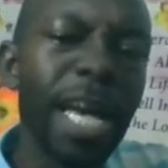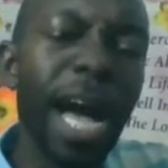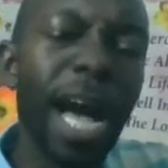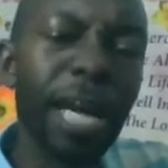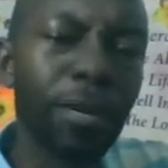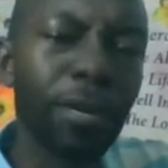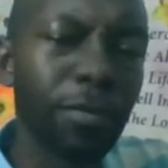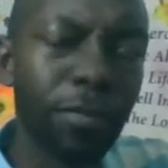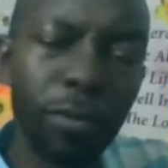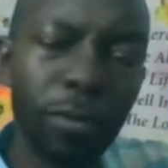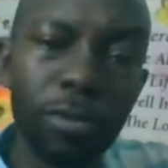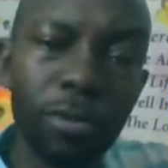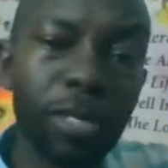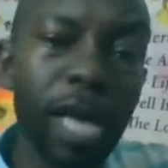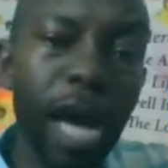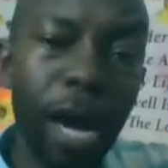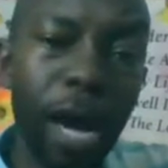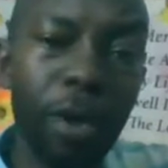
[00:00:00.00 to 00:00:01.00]
and of course,
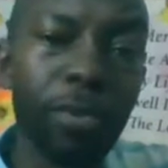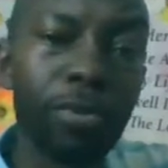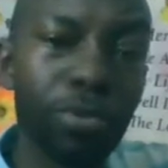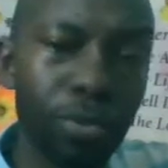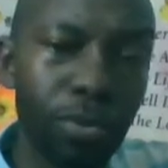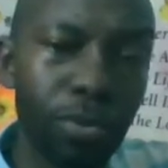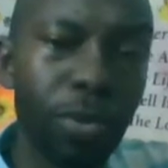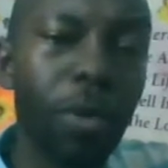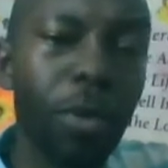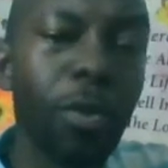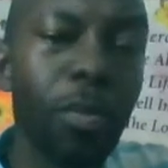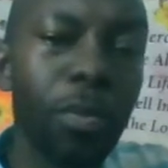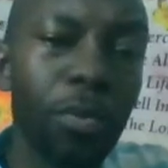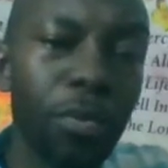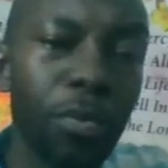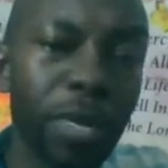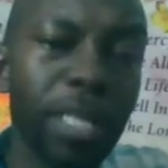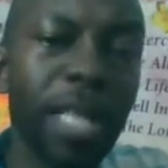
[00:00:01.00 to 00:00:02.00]
how to cope
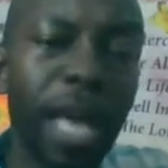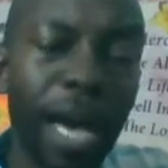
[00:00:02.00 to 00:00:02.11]
with